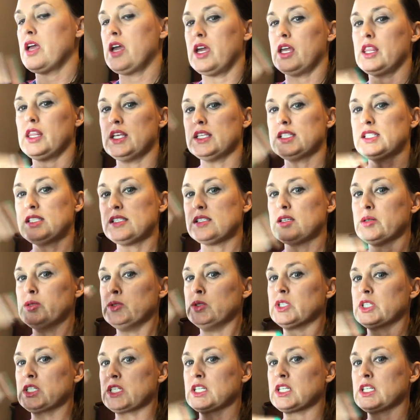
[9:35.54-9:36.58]
And this is
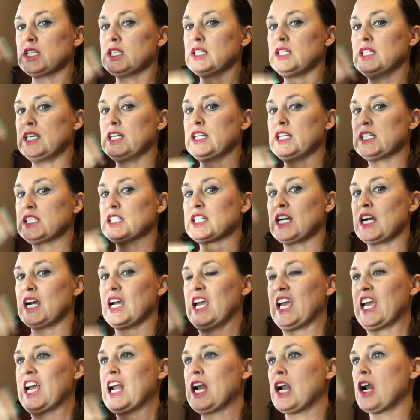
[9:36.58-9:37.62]
important, let it
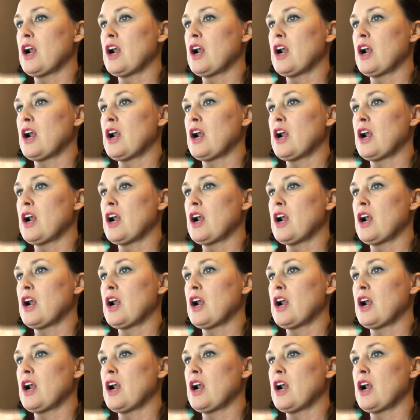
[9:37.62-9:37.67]
dry.